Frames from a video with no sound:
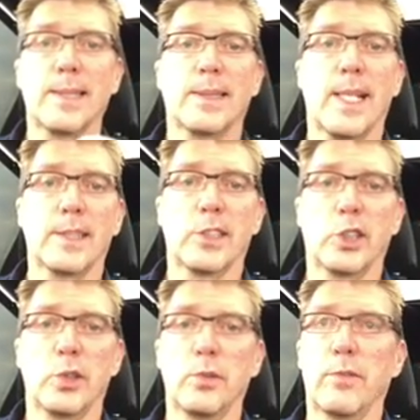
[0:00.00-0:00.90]
I tend to
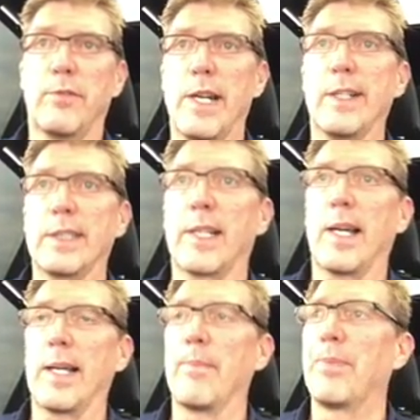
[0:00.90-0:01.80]
shoot very
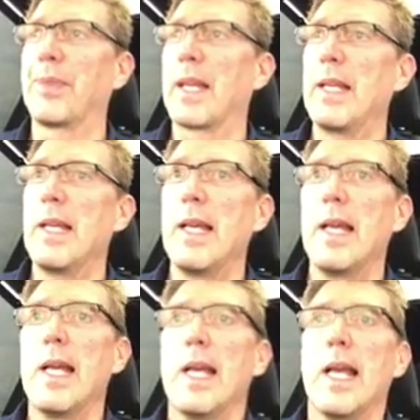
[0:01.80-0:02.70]
tight.
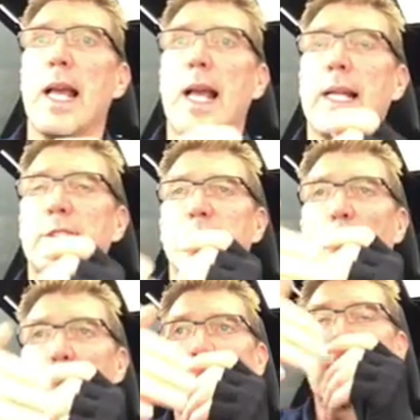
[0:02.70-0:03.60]
And
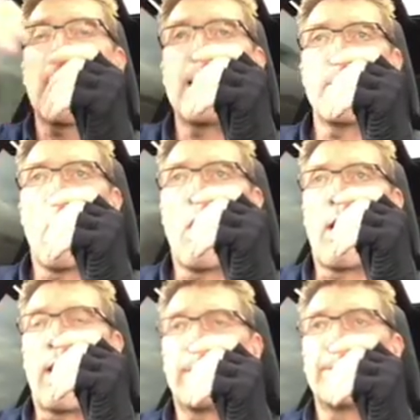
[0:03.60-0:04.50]
so when it came
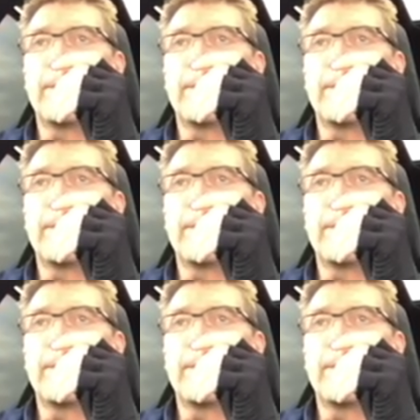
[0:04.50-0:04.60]
off,